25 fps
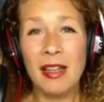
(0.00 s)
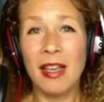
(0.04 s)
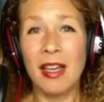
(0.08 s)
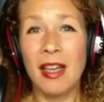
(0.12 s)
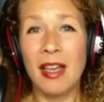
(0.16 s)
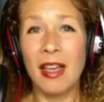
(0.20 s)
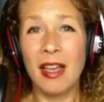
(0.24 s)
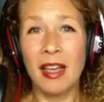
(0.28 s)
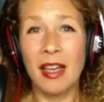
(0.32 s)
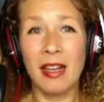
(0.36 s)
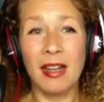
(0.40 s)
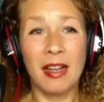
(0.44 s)

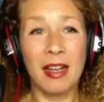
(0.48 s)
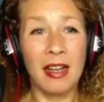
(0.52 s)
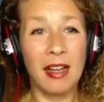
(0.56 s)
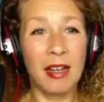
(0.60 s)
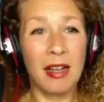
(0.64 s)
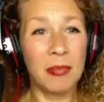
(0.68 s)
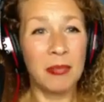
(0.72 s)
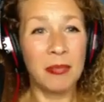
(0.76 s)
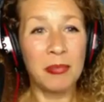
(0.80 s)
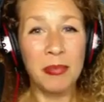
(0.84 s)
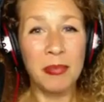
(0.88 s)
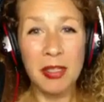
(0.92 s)
and
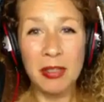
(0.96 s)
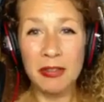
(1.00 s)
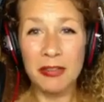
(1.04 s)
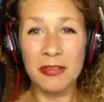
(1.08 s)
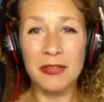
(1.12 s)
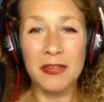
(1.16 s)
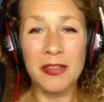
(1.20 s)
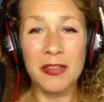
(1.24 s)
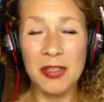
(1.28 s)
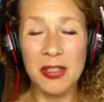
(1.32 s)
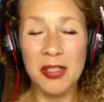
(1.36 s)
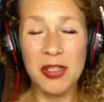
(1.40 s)
a
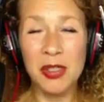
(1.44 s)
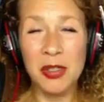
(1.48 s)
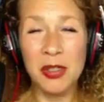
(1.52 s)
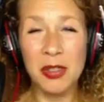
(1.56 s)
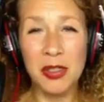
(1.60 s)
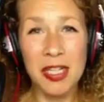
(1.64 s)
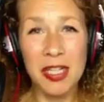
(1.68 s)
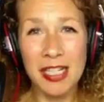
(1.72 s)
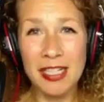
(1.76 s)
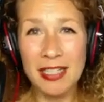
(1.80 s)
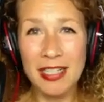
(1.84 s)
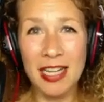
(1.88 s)
beautiful
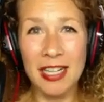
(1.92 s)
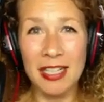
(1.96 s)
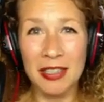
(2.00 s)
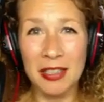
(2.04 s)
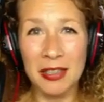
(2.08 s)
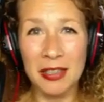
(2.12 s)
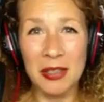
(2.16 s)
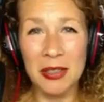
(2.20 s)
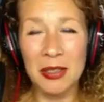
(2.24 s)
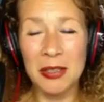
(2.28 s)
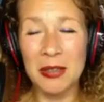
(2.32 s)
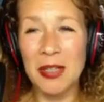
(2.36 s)

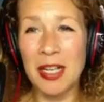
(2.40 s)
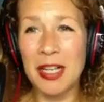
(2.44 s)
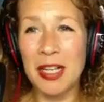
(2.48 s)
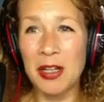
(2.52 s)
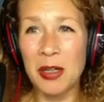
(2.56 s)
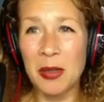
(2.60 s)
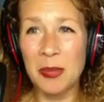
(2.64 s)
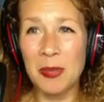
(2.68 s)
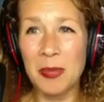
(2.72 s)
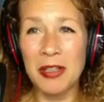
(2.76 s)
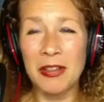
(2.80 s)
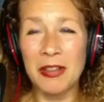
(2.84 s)
storyteller who I
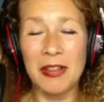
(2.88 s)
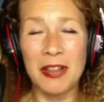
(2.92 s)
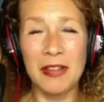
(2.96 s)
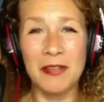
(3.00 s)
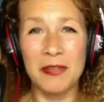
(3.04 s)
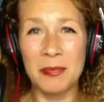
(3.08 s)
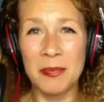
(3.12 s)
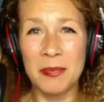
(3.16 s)
hope you have